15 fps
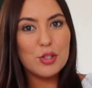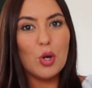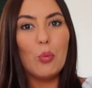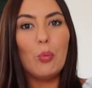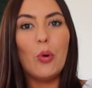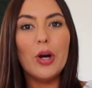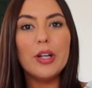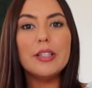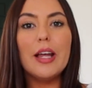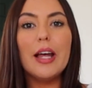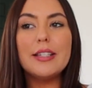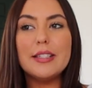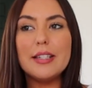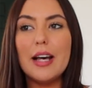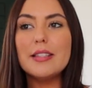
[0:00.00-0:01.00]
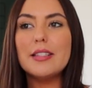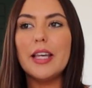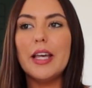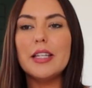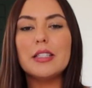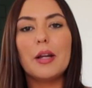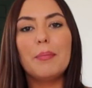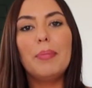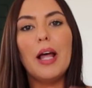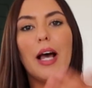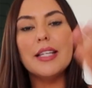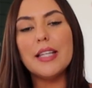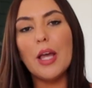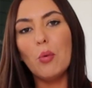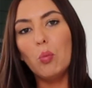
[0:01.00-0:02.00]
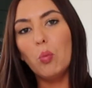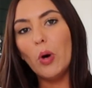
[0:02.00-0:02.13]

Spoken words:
So what it does is it applies a